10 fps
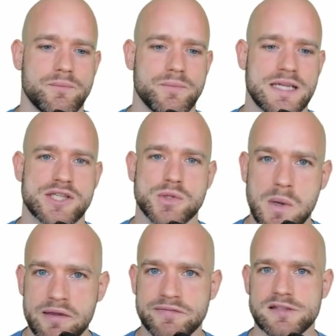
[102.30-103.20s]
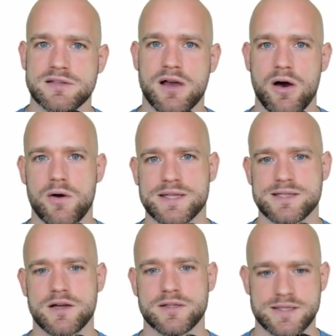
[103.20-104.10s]
in Swift how it's
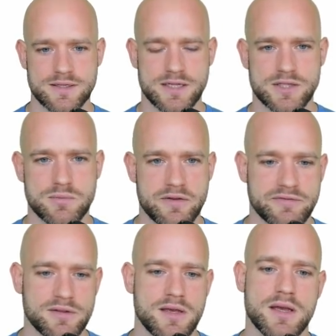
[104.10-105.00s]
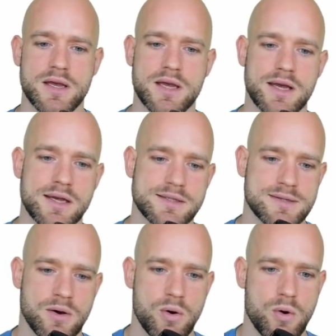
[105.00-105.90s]
done. It's done in Swift.
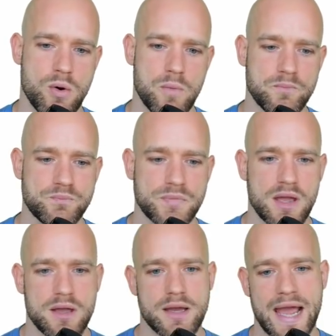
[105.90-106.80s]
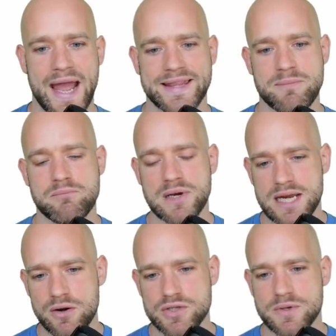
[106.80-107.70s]
So, and I'm
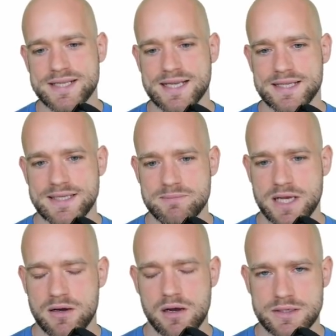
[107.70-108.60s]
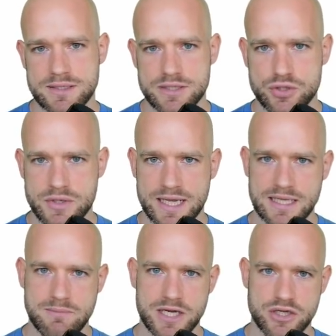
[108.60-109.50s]
pretty also excited because string
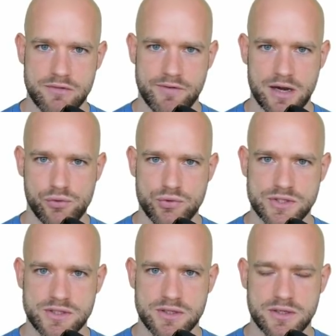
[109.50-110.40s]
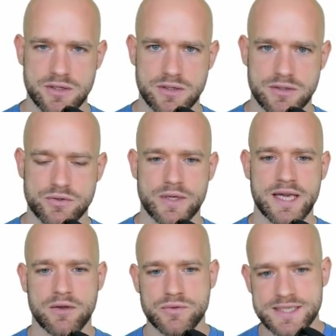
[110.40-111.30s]
animation values. So
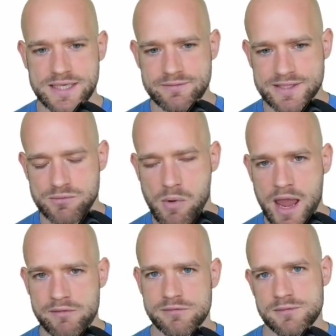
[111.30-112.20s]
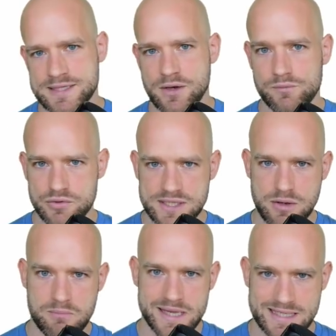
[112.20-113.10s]
here you see this wave. It's obviously
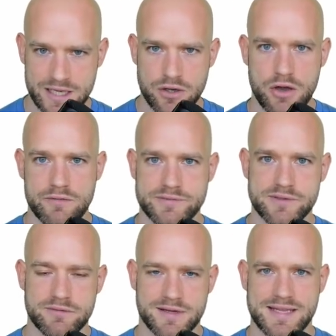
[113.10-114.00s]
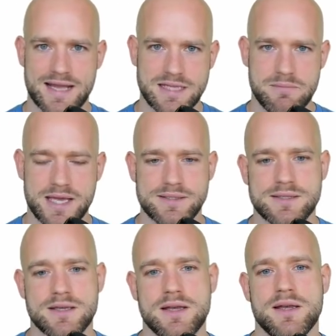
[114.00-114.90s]
a Bezier curves that
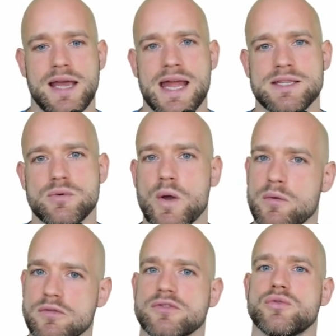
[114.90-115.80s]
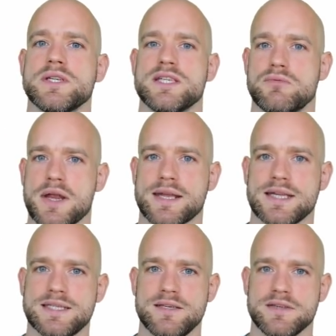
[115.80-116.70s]
animates. And the way we will do it in React
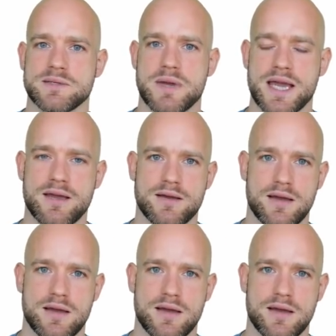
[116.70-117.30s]
Native is by